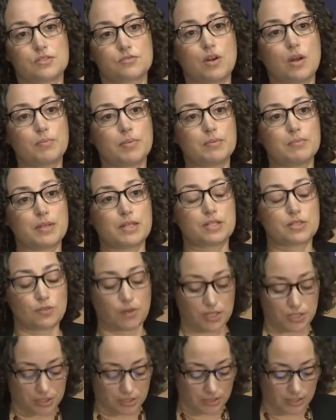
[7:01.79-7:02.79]
Trump
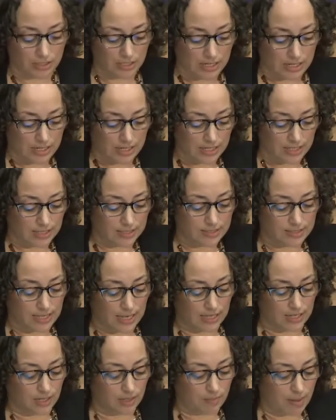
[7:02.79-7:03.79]
administration is
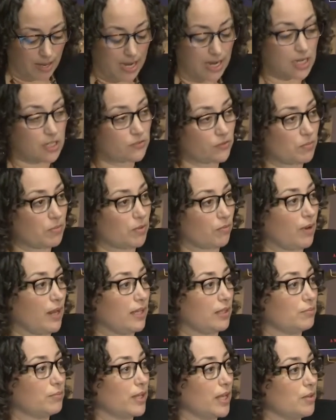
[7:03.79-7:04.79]
taking a page from the
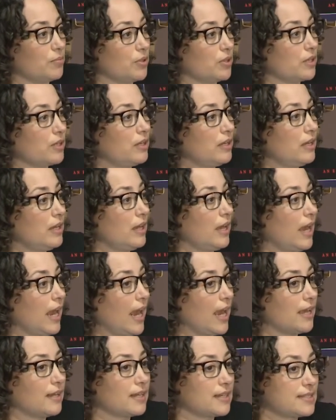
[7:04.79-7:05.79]
Reagan playbook
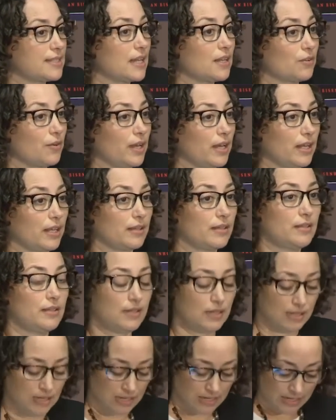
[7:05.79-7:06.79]
and accelerating it.
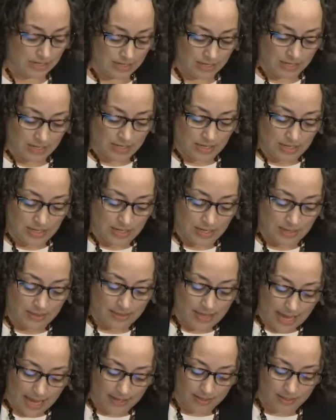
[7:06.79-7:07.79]

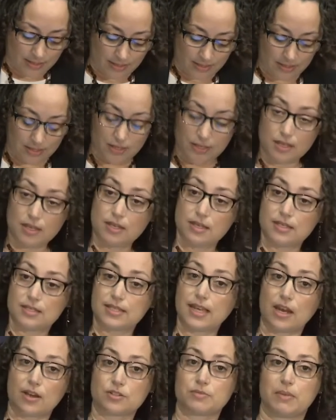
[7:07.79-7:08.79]
That
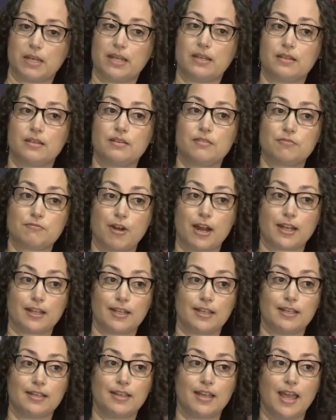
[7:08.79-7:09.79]
scares me,
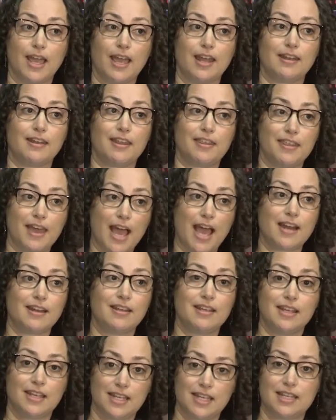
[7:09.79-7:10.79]
frankly, and that
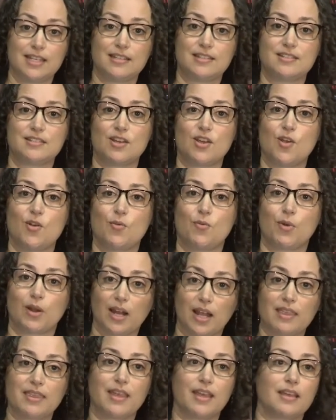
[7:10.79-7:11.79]
is what
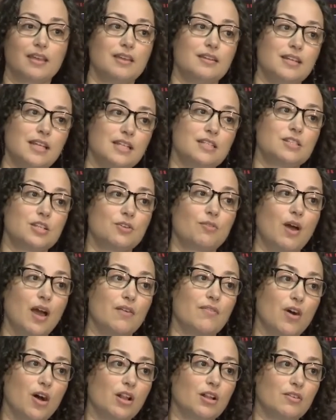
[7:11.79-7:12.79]
I think needs to
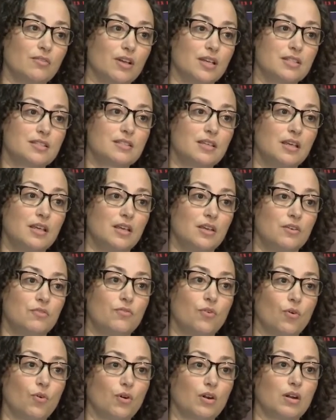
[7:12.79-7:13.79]
drive all of us
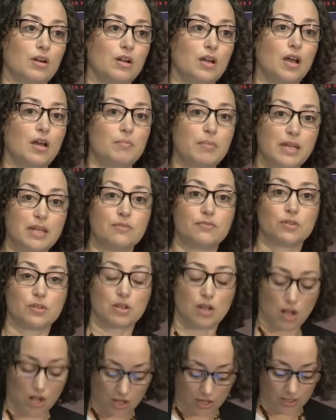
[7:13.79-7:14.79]
for a meaningful
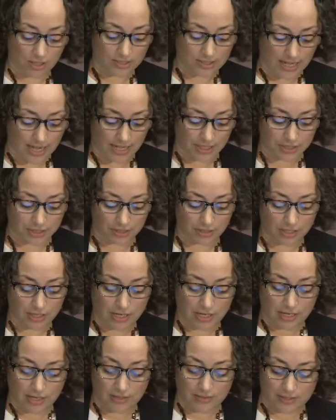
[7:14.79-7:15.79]
call to action.
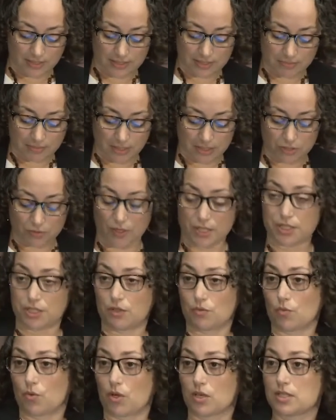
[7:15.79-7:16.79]
This
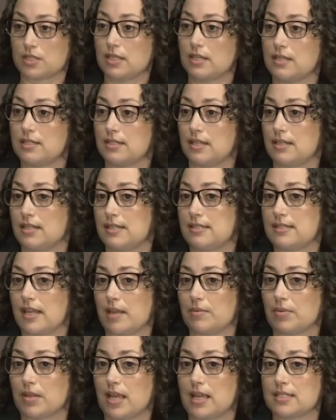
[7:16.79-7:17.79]
administration works to
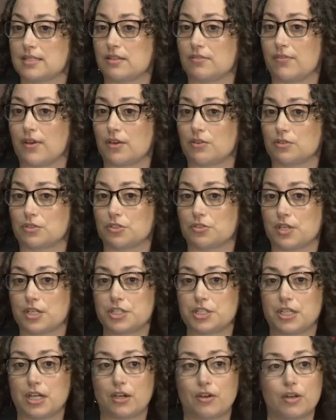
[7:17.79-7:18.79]
destabilize the federal
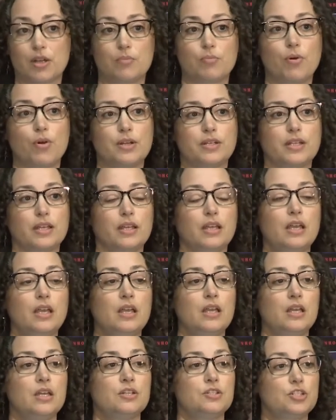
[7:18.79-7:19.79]
judiciary, appointing
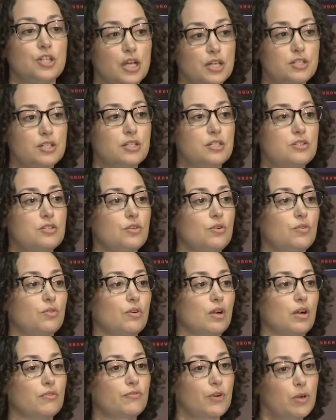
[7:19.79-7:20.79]
judges who
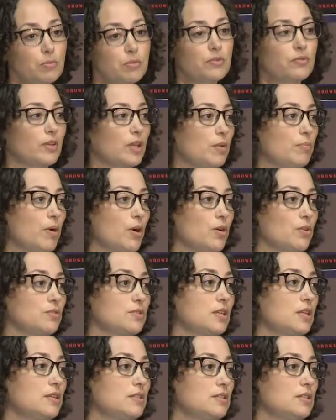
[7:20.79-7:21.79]
are affirmatively
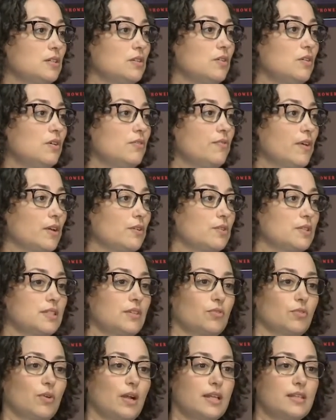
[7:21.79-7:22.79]
opposed to federal
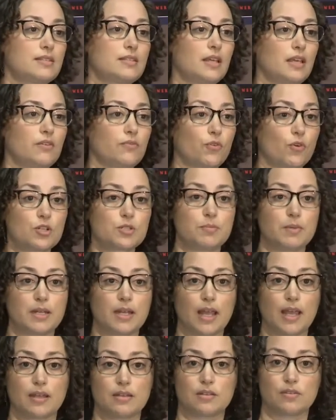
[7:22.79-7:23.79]
civil rights enforcement
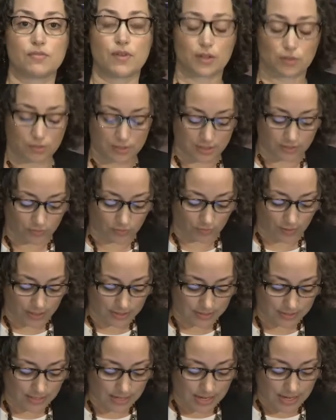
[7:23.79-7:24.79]
and to federal civil rights